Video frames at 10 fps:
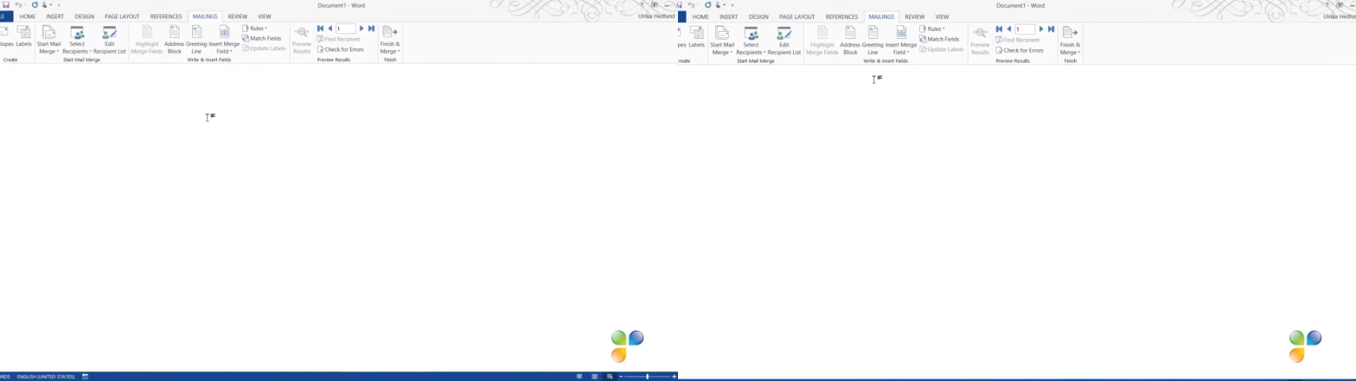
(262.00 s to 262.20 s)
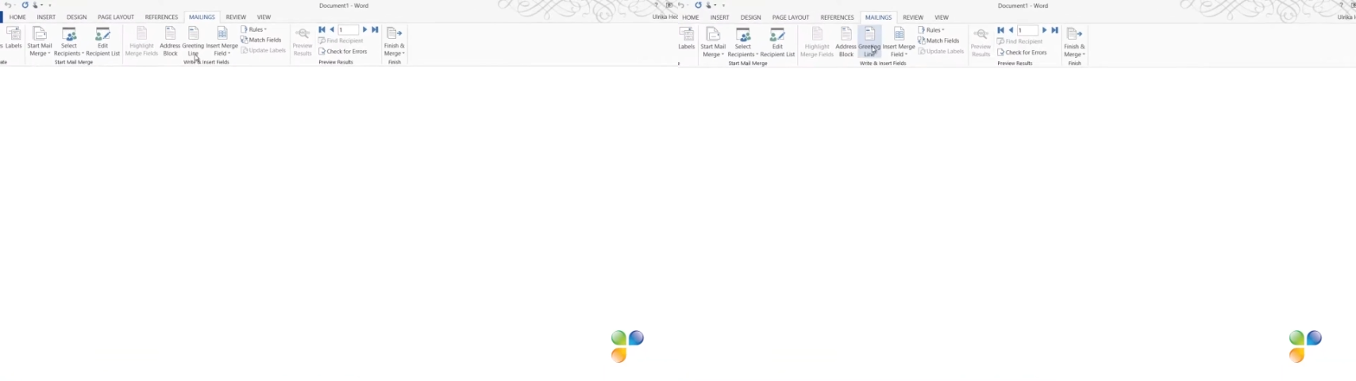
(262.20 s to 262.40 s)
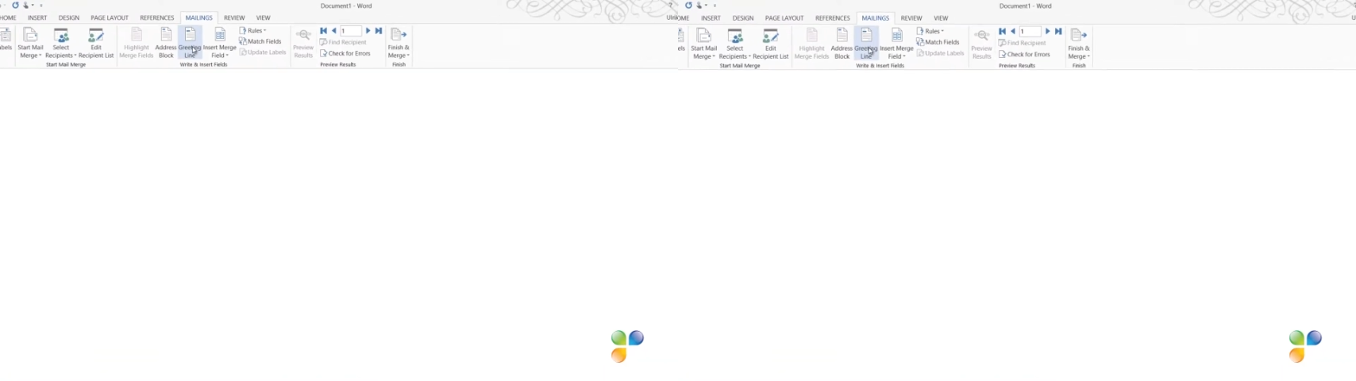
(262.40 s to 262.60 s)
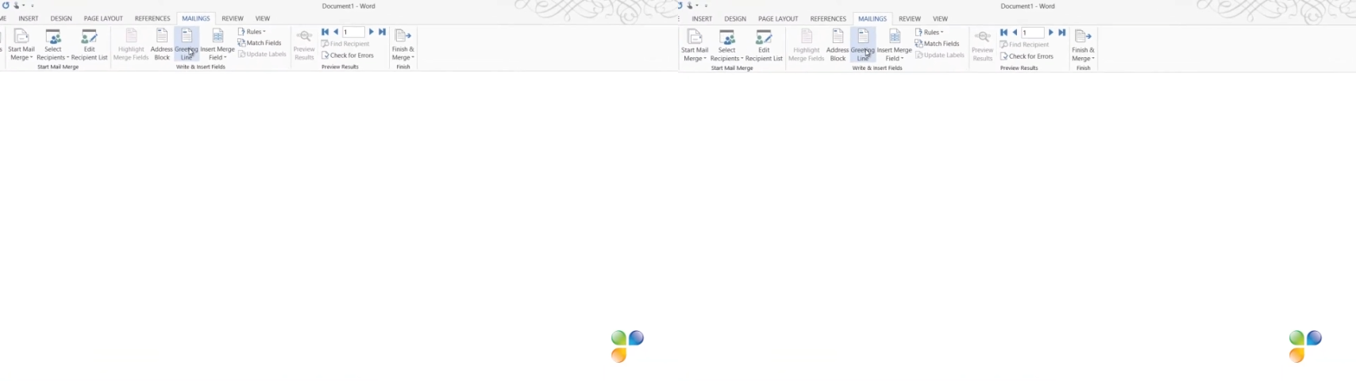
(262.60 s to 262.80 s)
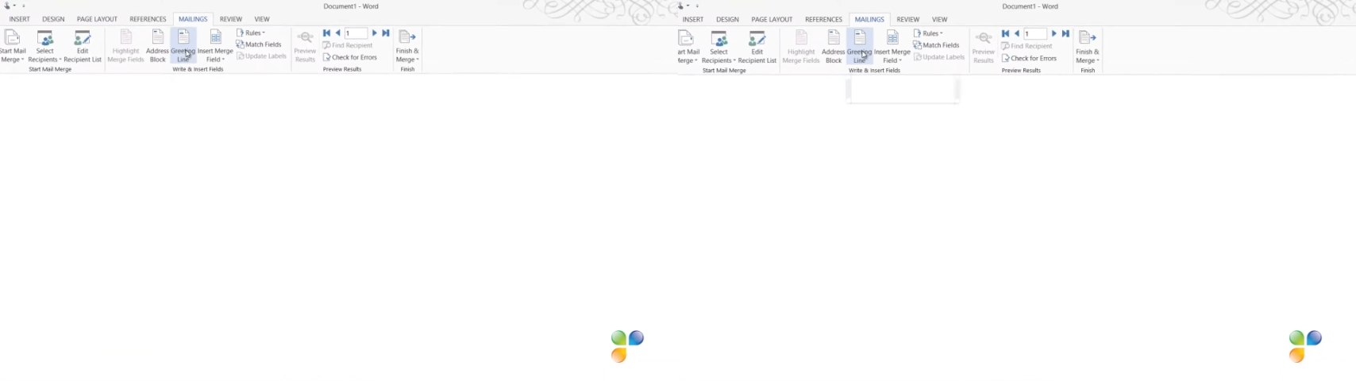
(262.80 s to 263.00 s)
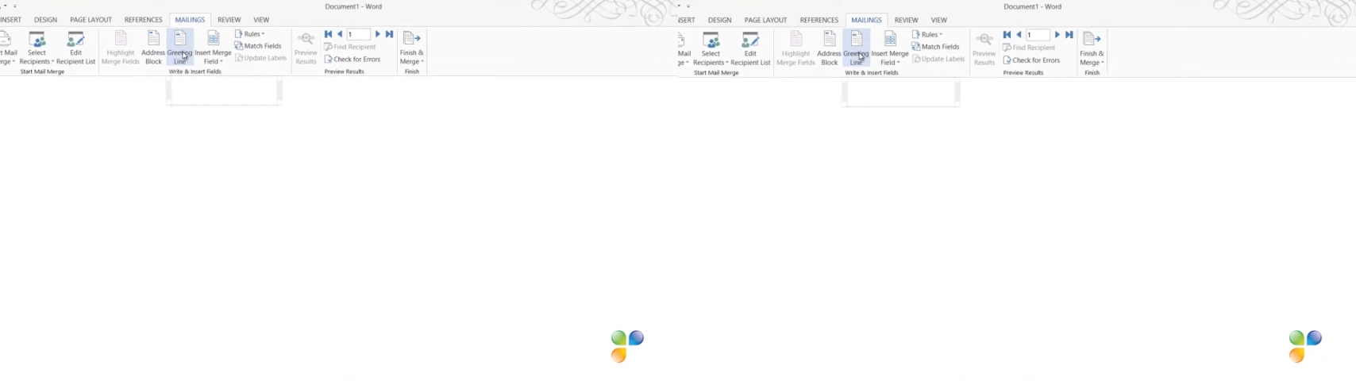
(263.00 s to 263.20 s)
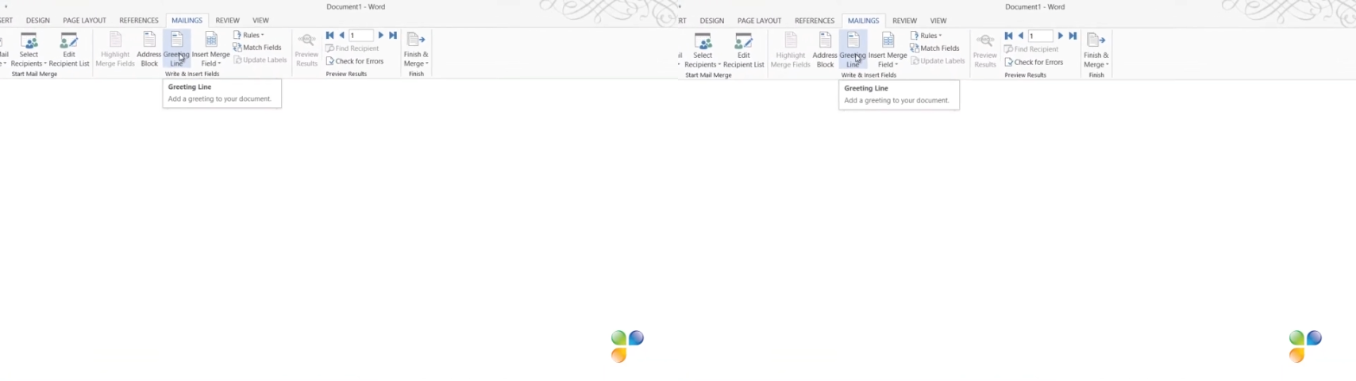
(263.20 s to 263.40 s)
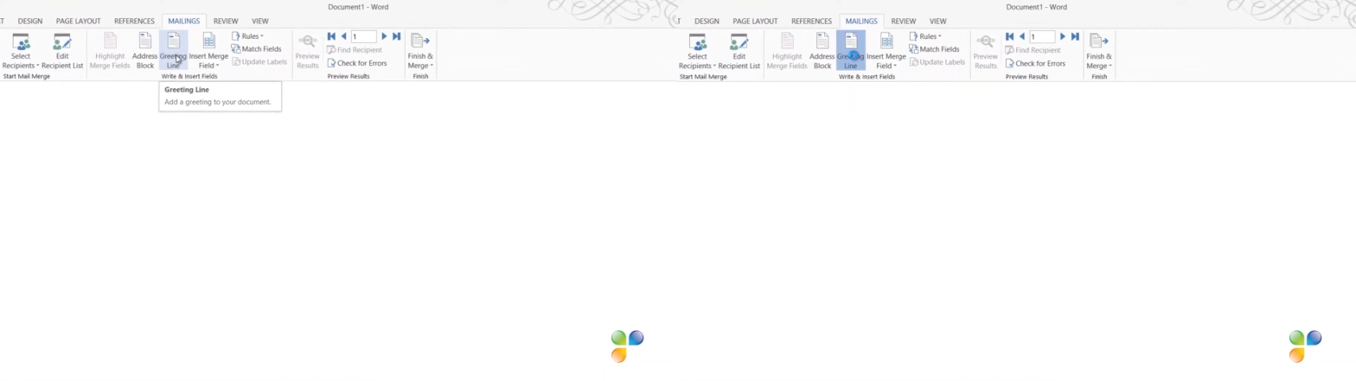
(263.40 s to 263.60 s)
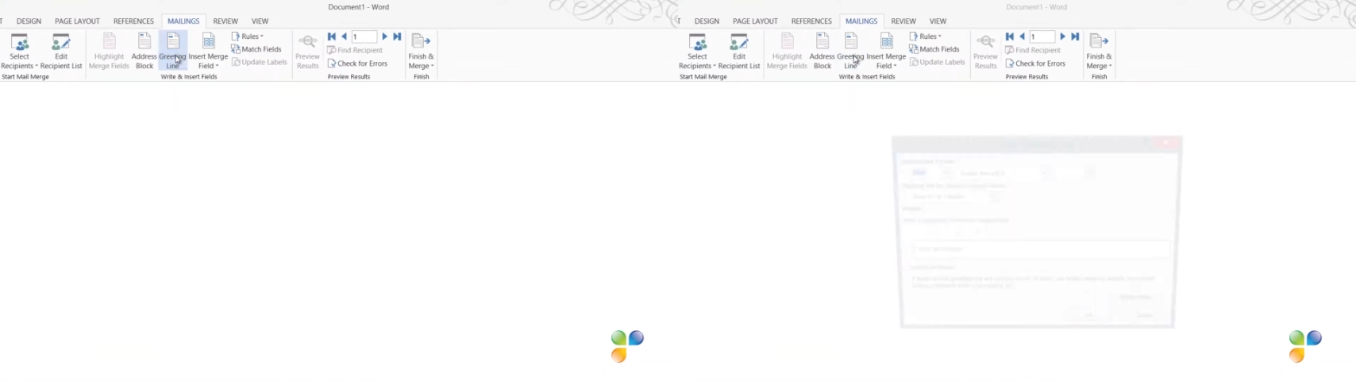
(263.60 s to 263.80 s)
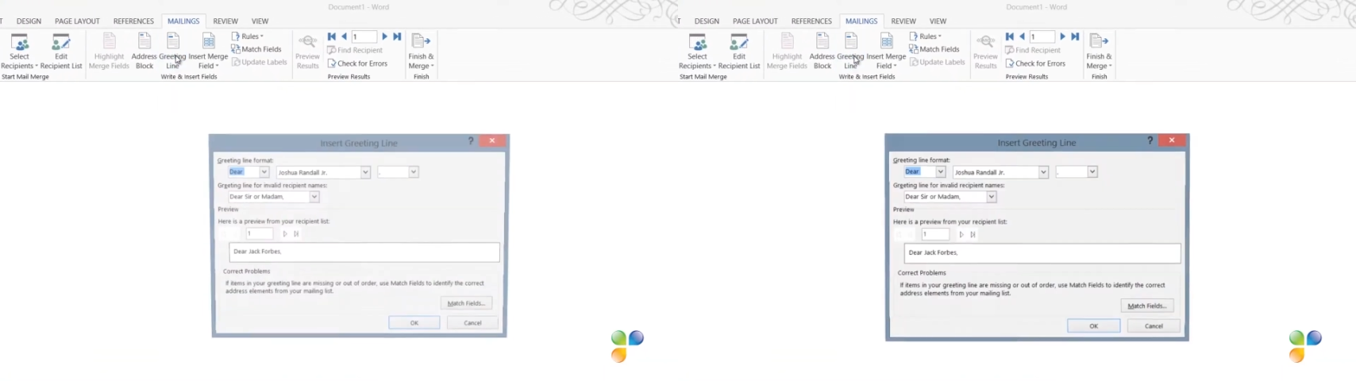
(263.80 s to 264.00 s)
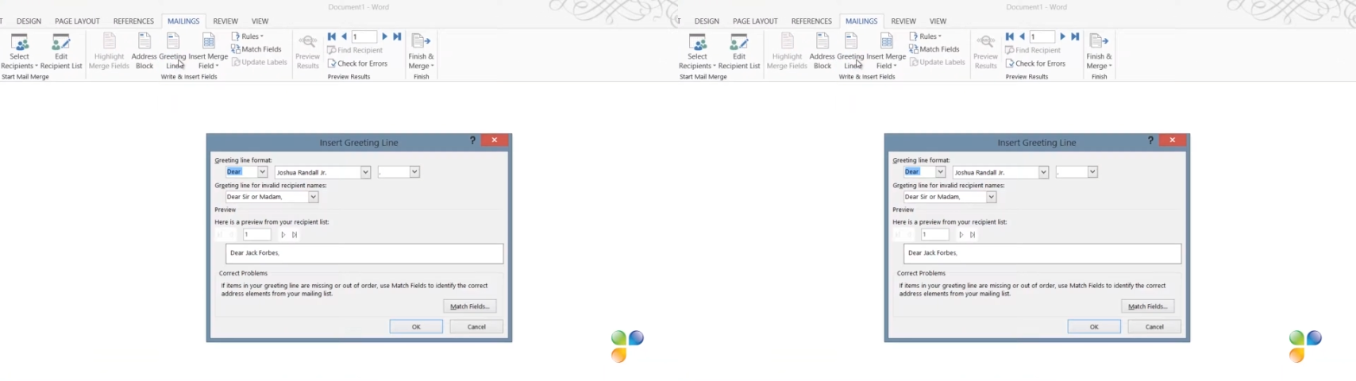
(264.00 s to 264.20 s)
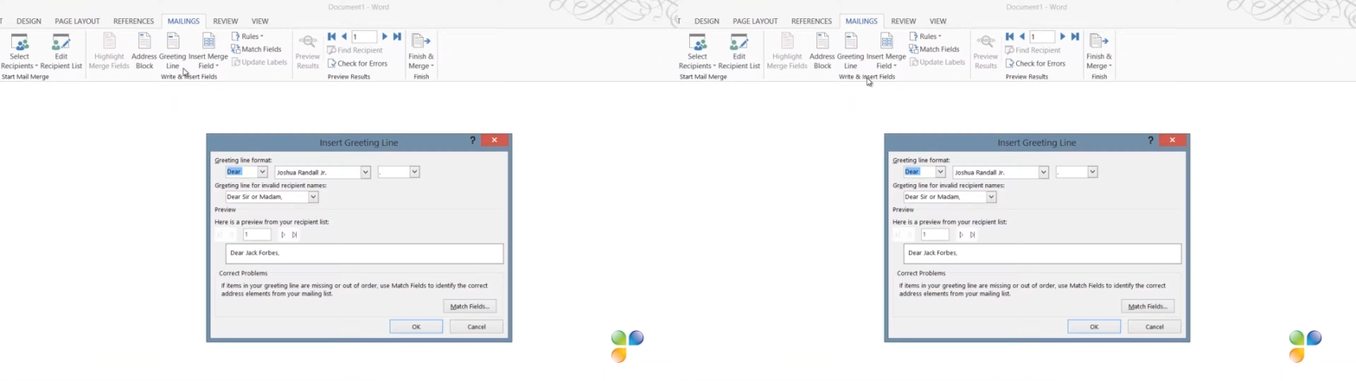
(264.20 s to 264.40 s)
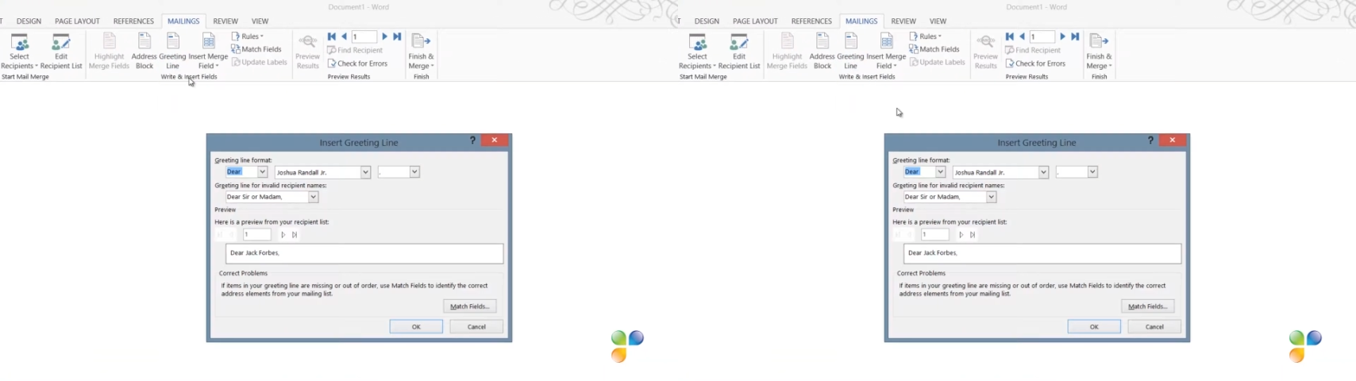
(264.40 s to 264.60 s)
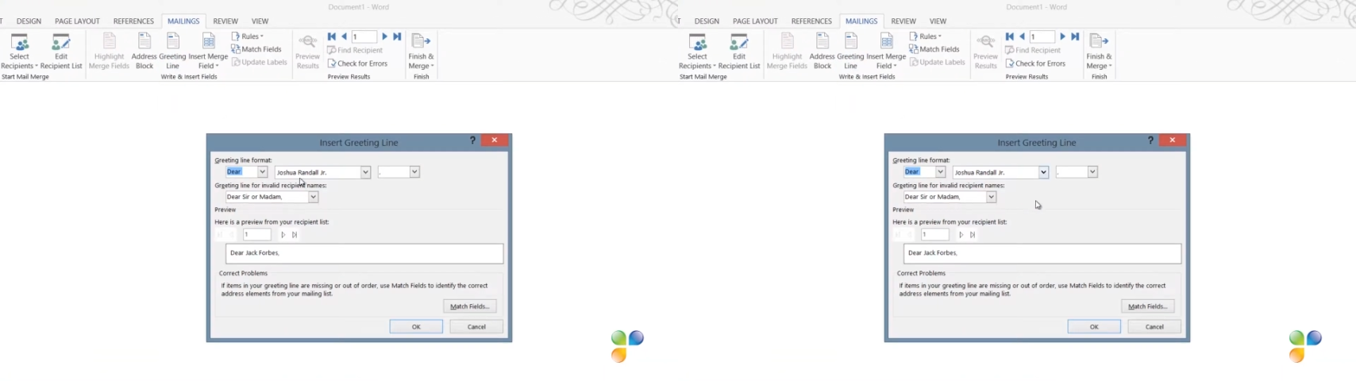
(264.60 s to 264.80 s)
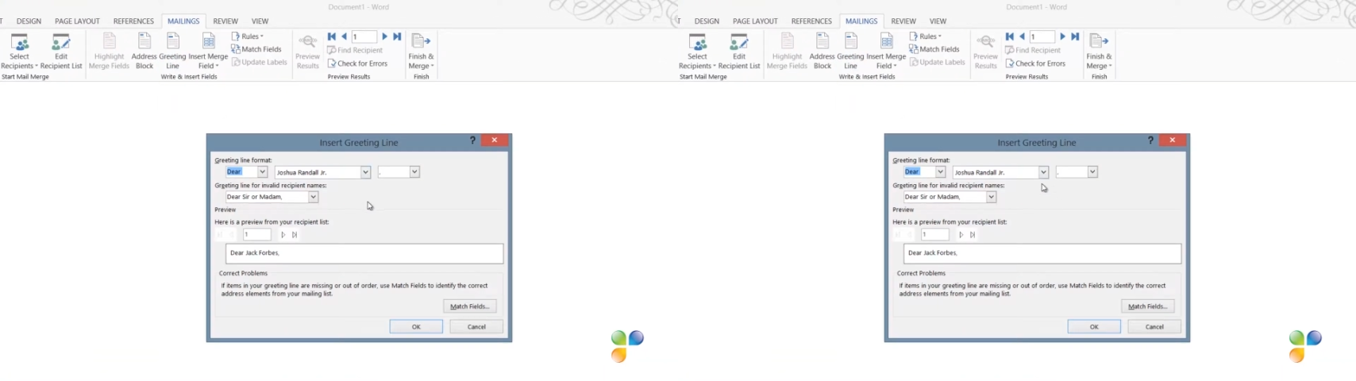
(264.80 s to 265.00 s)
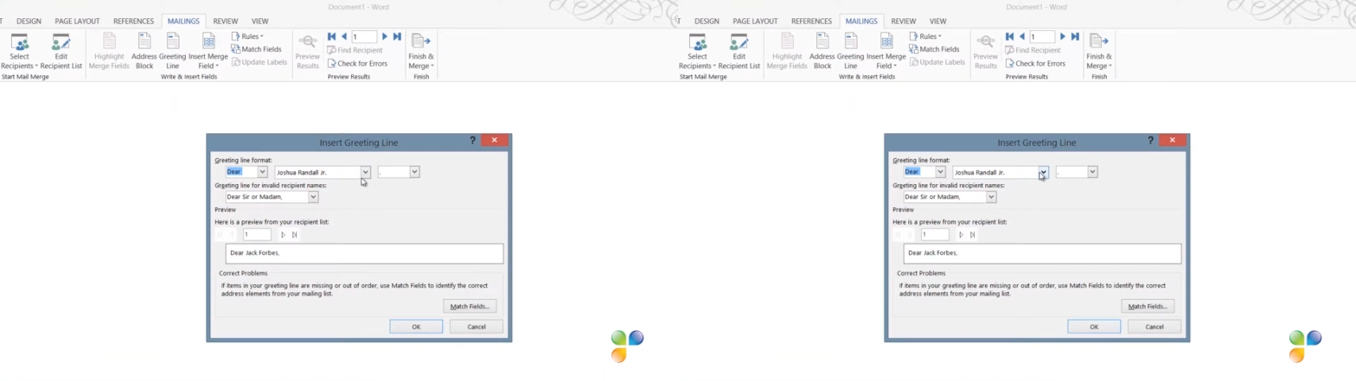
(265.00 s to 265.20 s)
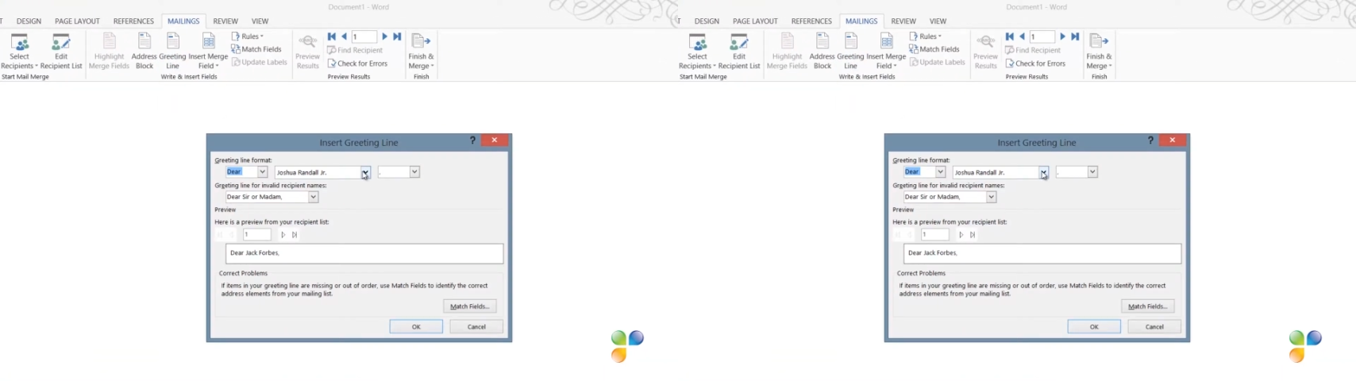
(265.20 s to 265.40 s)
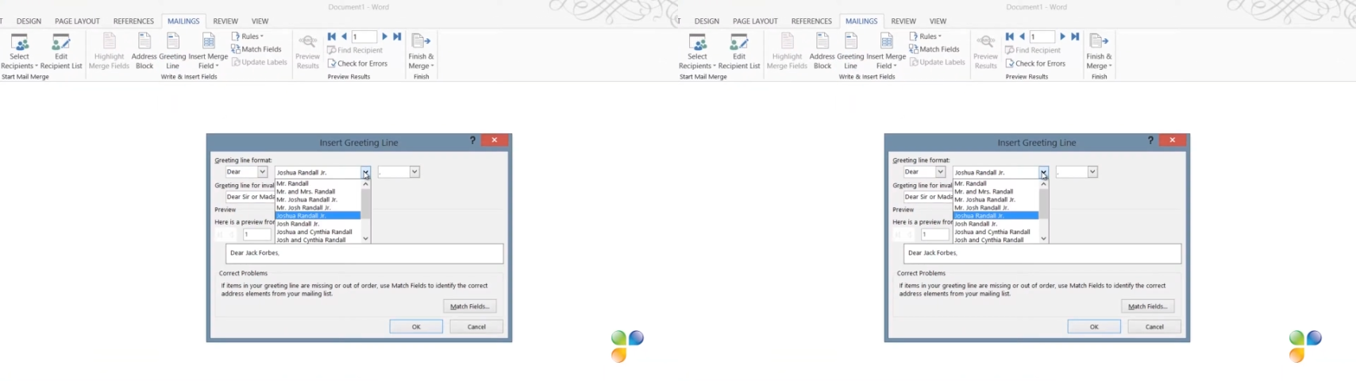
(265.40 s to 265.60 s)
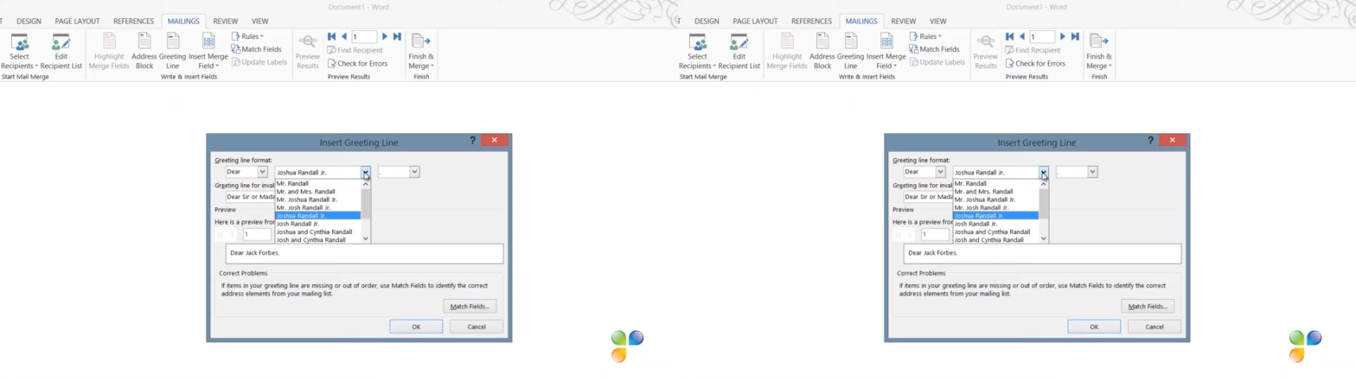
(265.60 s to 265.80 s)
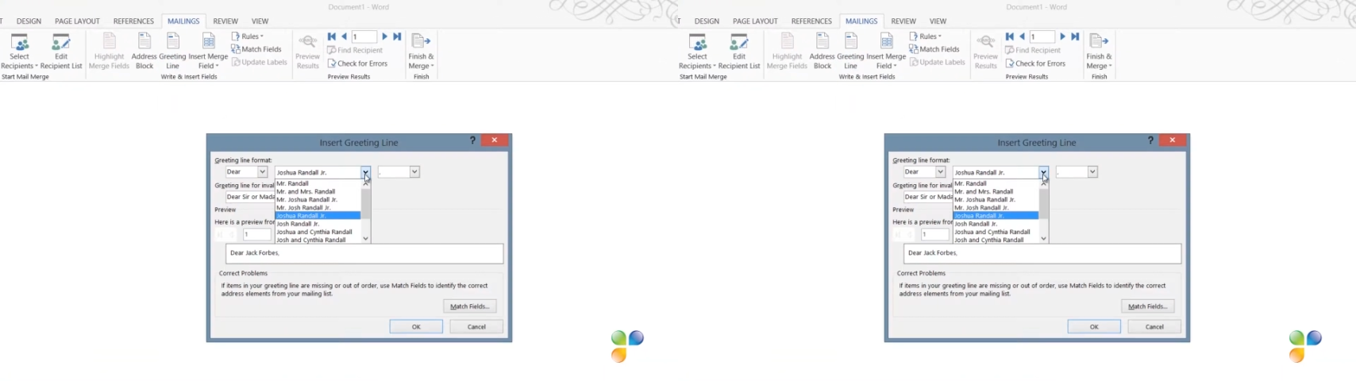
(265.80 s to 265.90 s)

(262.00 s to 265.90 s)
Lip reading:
Nobody's mouth can be seen.